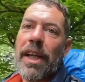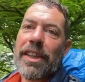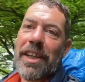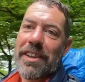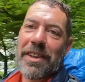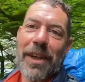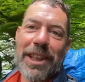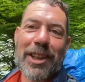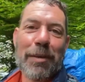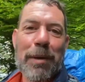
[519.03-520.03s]
So there's a
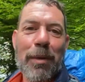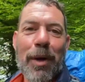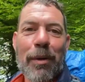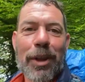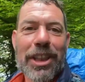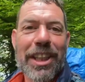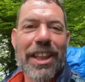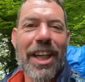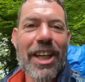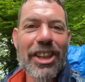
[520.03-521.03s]
question to people who are watching.
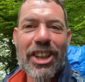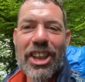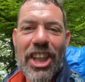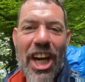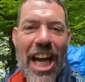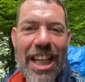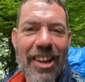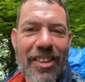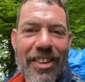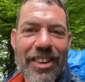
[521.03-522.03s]
Should
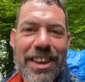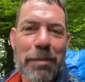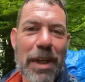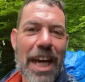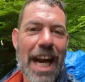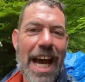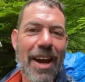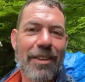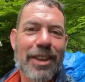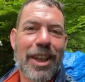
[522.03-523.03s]
landowners be
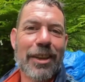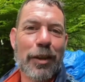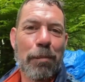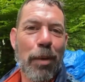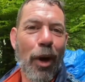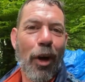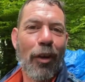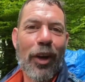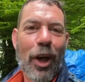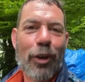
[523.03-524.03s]
allowed to block
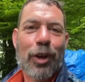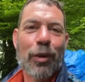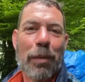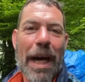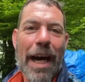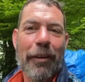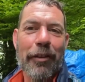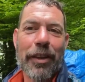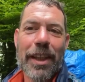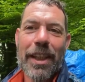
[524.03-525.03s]
the coastal path?